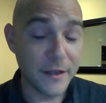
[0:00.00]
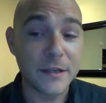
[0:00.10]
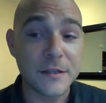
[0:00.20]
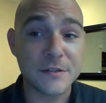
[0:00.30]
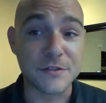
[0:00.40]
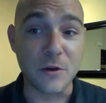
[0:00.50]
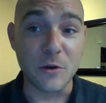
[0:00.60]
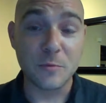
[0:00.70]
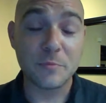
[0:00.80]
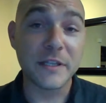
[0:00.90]

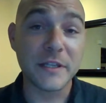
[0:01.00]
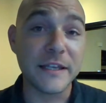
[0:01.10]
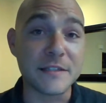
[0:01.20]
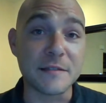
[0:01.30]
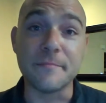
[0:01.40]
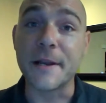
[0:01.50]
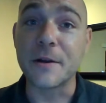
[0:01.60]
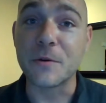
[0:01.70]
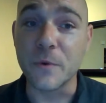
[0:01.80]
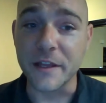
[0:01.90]
so please bear
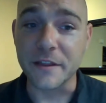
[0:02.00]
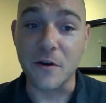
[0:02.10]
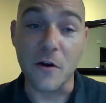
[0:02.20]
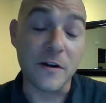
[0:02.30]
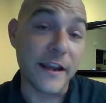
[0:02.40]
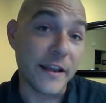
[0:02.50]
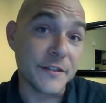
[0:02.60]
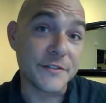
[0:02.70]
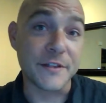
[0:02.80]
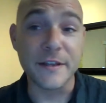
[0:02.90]
with our
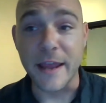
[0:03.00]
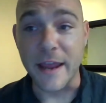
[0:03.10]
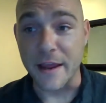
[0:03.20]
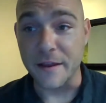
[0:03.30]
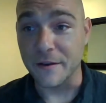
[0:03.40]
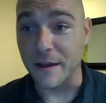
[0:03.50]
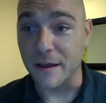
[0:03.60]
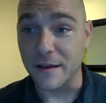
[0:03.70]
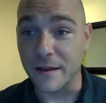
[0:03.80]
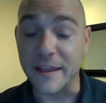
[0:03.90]
idiocy and
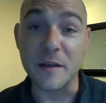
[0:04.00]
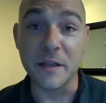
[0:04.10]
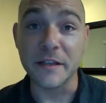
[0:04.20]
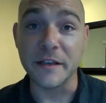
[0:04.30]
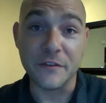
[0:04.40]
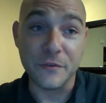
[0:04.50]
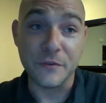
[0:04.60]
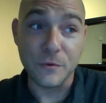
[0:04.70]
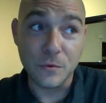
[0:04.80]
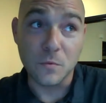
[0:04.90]
inability
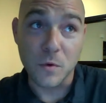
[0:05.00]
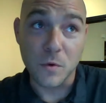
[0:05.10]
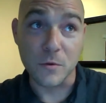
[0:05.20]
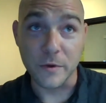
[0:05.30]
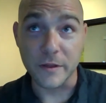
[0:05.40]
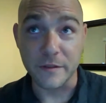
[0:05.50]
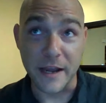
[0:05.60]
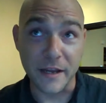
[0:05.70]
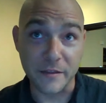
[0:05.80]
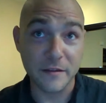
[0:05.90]
to work with
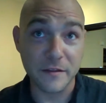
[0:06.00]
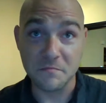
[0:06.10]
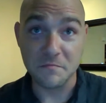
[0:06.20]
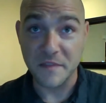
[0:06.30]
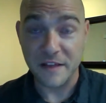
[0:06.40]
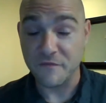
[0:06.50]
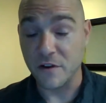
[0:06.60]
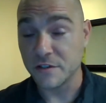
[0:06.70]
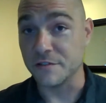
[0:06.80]
anything that functions.